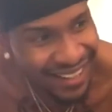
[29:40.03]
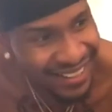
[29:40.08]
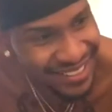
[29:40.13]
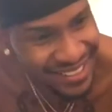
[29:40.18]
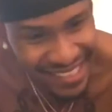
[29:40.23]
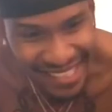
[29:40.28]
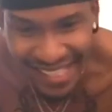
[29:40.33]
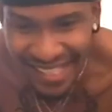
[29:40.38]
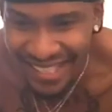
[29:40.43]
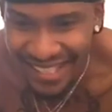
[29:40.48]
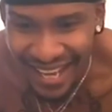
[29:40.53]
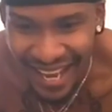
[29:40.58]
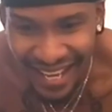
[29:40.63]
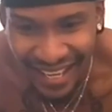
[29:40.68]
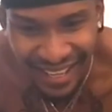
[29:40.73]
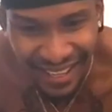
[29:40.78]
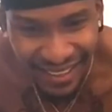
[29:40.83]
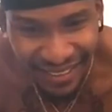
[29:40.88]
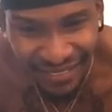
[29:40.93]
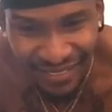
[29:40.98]
just
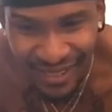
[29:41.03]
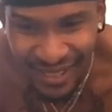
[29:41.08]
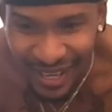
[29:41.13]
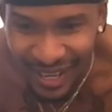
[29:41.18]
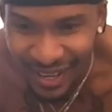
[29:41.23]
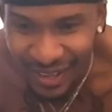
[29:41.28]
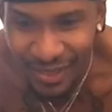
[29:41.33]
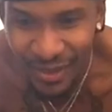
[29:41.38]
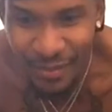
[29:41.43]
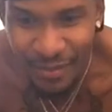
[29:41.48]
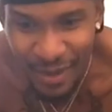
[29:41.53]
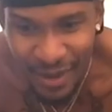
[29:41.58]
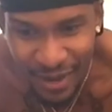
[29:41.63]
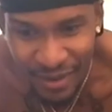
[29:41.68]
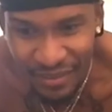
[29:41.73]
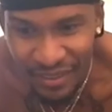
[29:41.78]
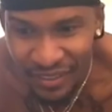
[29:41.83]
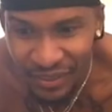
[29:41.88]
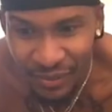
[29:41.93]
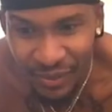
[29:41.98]
like every other pair
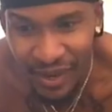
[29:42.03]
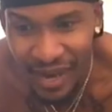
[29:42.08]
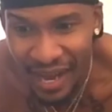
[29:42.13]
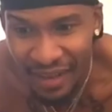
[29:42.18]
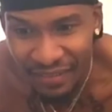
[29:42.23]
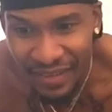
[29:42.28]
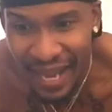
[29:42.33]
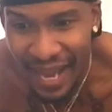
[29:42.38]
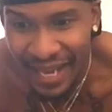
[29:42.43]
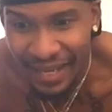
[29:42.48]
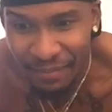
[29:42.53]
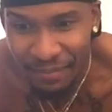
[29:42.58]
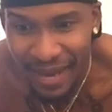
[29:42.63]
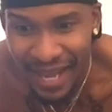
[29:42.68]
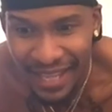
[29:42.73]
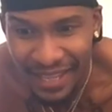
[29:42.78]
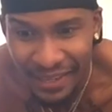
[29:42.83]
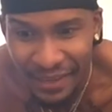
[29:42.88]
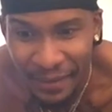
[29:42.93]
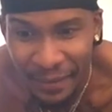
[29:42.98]
of underwear I've gotten
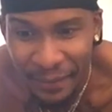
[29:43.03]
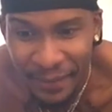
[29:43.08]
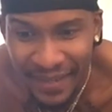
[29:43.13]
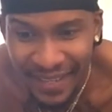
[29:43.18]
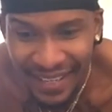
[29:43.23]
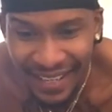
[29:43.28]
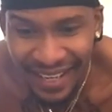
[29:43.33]
by them,